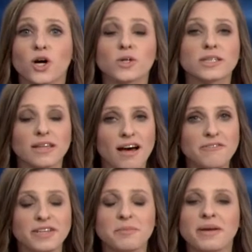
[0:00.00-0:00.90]
called
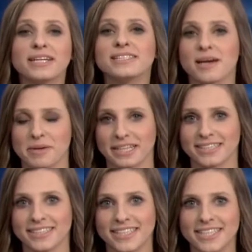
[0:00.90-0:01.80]
Love in a
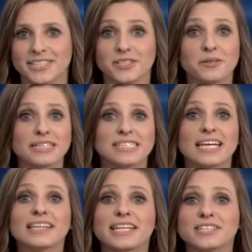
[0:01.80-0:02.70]
Pandemic. So let's
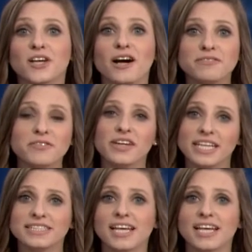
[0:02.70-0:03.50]
hand things off to Vahid